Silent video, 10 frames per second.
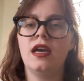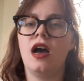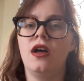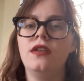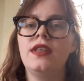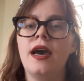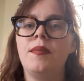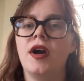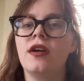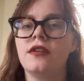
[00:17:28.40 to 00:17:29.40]
all that
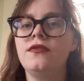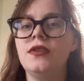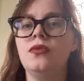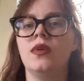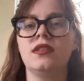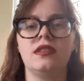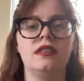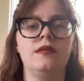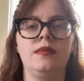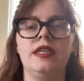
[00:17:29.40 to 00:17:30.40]
part of you wants
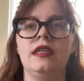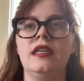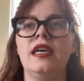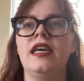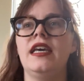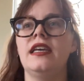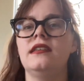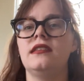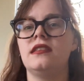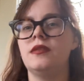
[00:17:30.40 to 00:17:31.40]
to be
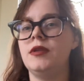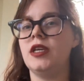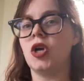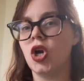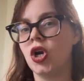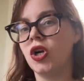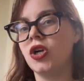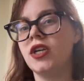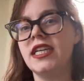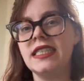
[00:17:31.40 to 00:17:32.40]
is to be
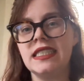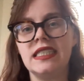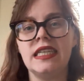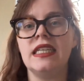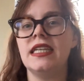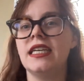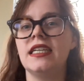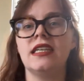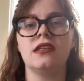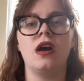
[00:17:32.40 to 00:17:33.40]
heard and seen and
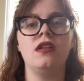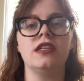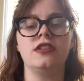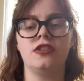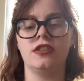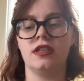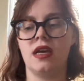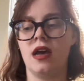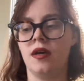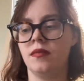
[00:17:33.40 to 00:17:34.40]
acknowledged.
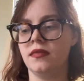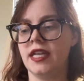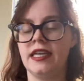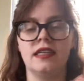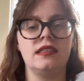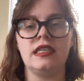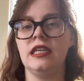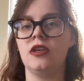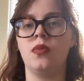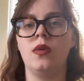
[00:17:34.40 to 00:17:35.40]
Like it's
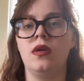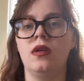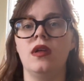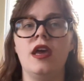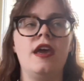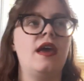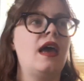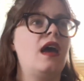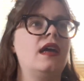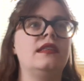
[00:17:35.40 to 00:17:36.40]
equal
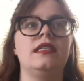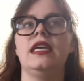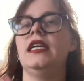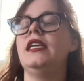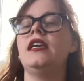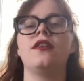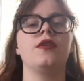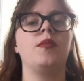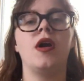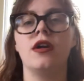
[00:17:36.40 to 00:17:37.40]
as any
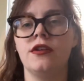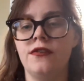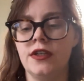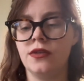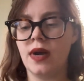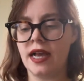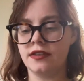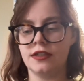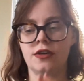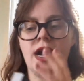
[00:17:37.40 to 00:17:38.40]
other part of you,
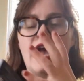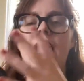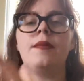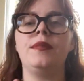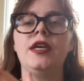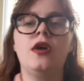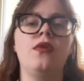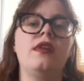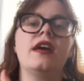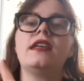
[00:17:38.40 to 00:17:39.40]
as your
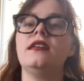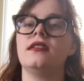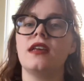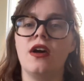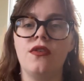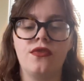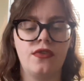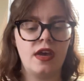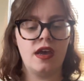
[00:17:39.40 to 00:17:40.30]
happy-go-lucky self.